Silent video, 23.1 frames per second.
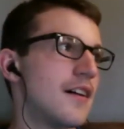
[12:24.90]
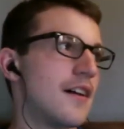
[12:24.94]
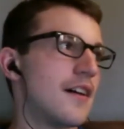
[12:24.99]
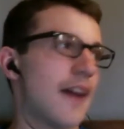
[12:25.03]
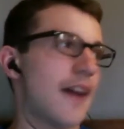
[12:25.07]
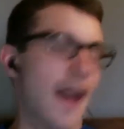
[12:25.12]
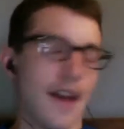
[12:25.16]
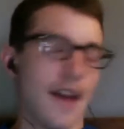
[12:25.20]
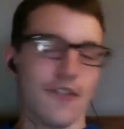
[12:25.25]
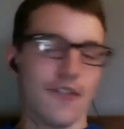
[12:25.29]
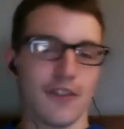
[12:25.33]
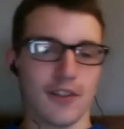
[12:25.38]

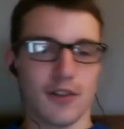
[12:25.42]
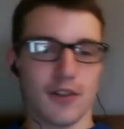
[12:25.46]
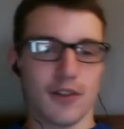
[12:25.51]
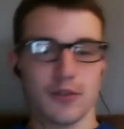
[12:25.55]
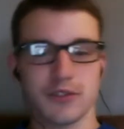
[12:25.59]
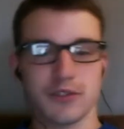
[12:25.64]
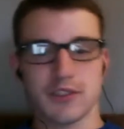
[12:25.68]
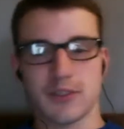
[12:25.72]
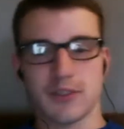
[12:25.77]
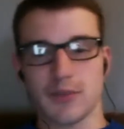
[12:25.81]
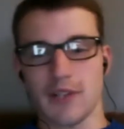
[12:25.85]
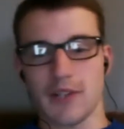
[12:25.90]
having
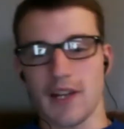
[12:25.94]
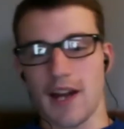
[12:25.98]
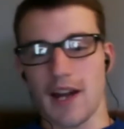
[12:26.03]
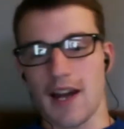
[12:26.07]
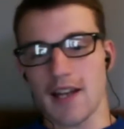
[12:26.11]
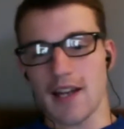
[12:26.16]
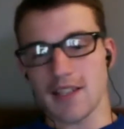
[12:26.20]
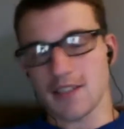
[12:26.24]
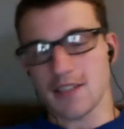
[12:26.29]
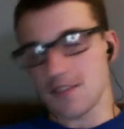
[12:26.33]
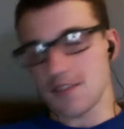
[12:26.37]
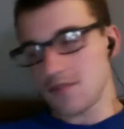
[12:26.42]
those three
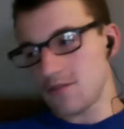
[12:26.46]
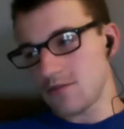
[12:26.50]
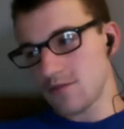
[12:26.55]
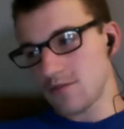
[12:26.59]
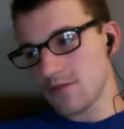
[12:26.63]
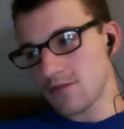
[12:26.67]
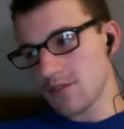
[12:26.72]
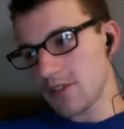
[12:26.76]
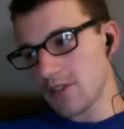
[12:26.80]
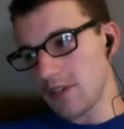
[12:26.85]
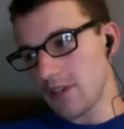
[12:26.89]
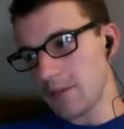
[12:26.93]
guys is
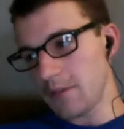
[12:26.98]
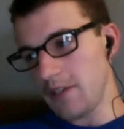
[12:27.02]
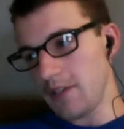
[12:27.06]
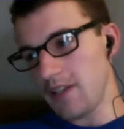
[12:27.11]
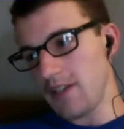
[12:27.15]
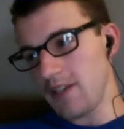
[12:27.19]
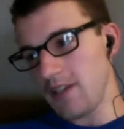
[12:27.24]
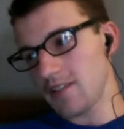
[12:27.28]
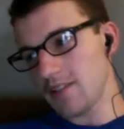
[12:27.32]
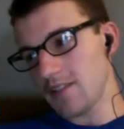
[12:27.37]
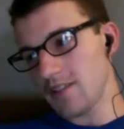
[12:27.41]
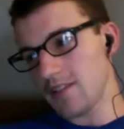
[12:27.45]
going to
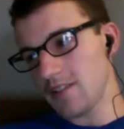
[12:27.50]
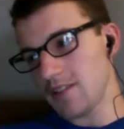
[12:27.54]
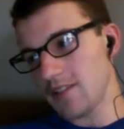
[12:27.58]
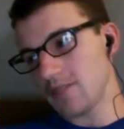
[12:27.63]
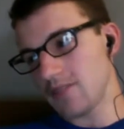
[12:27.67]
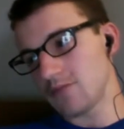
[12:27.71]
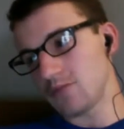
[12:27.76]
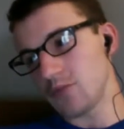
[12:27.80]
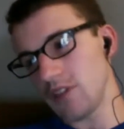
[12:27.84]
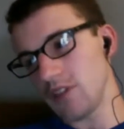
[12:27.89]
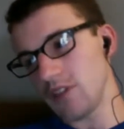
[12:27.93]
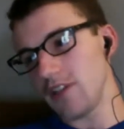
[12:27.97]
be
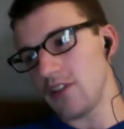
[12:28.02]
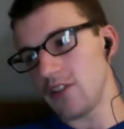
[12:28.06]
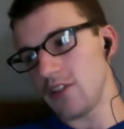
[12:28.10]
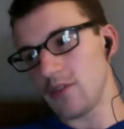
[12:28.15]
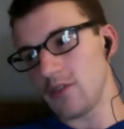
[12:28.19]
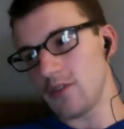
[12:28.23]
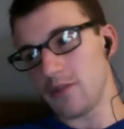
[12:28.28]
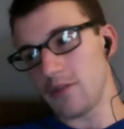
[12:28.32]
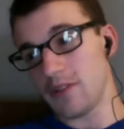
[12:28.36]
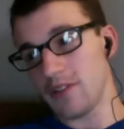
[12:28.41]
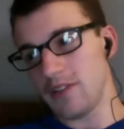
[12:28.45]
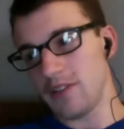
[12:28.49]
really
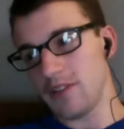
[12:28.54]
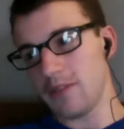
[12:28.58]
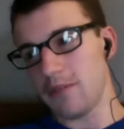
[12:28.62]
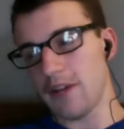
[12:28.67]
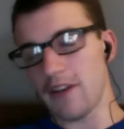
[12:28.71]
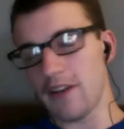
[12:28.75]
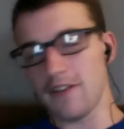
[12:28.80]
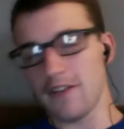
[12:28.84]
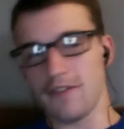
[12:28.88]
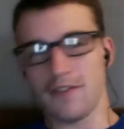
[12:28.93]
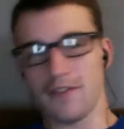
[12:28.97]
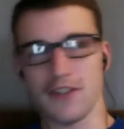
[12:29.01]
good and really
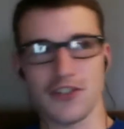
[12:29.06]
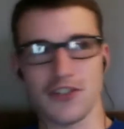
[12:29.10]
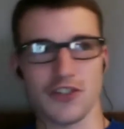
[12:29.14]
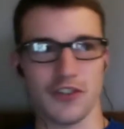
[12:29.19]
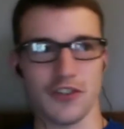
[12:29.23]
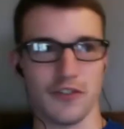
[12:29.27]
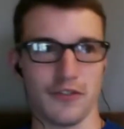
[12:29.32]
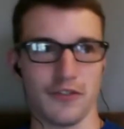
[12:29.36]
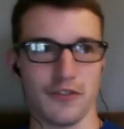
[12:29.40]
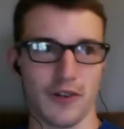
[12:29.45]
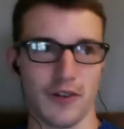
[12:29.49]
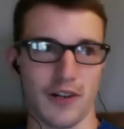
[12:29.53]

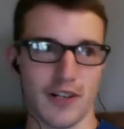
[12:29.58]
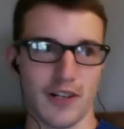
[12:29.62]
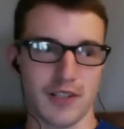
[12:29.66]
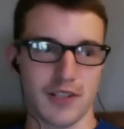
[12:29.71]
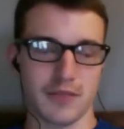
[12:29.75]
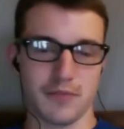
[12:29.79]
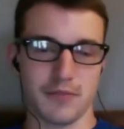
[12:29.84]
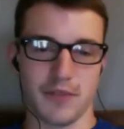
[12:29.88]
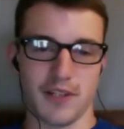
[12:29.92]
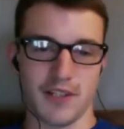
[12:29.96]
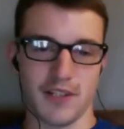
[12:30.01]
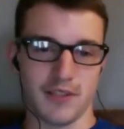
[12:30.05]
beneficial for us
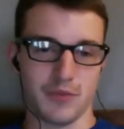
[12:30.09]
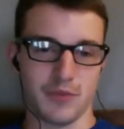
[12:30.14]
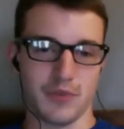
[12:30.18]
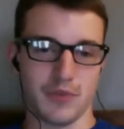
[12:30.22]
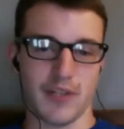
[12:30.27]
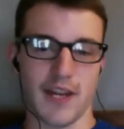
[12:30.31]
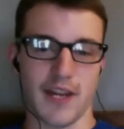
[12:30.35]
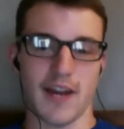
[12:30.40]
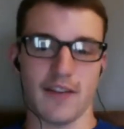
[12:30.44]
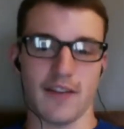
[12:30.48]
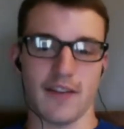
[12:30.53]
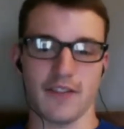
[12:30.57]
because
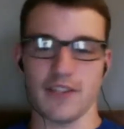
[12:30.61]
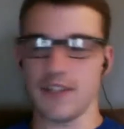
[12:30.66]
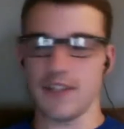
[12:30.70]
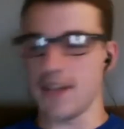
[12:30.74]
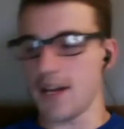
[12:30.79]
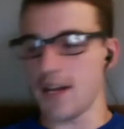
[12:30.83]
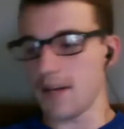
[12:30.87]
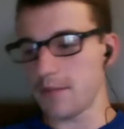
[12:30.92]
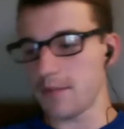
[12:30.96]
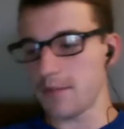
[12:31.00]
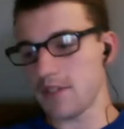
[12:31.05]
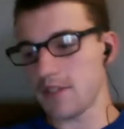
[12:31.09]
we have the
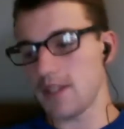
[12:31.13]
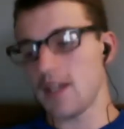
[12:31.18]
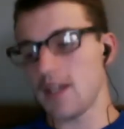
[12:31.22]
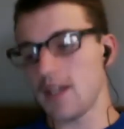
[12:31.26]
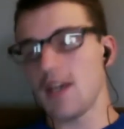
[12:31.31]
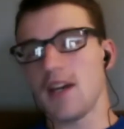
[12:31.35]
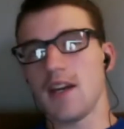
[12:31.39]
depth